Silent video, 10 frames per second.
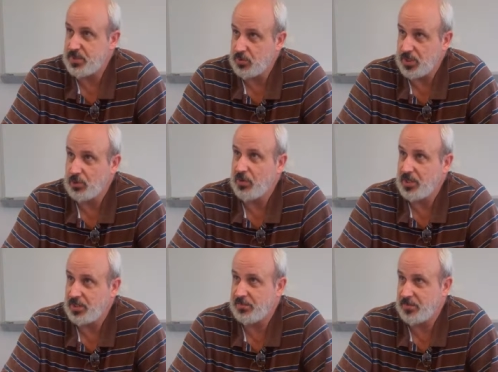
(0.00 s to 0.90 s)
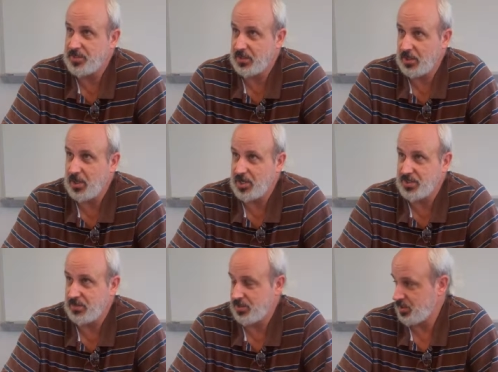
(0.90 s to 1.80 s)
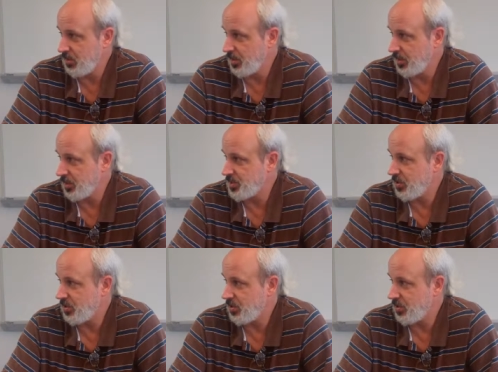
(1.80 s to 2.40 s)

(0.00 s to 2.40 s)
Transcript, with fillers: there was a great difference in the cost of those two things,